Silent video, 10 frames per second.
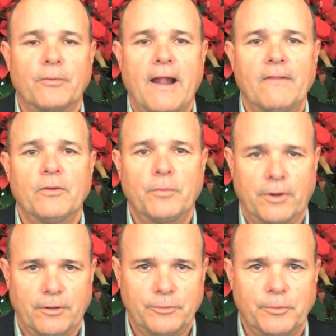around the
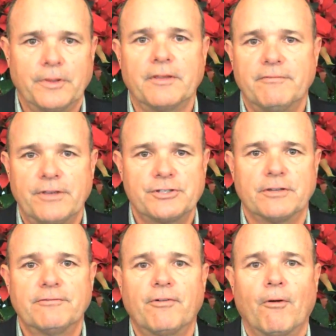world with a vision
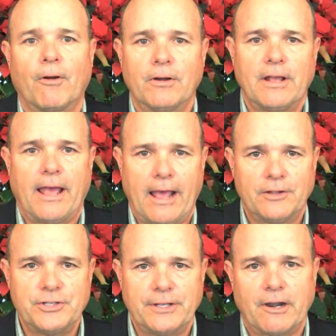for
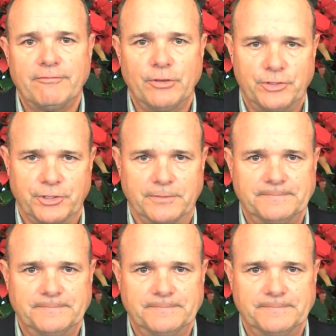algae in our future.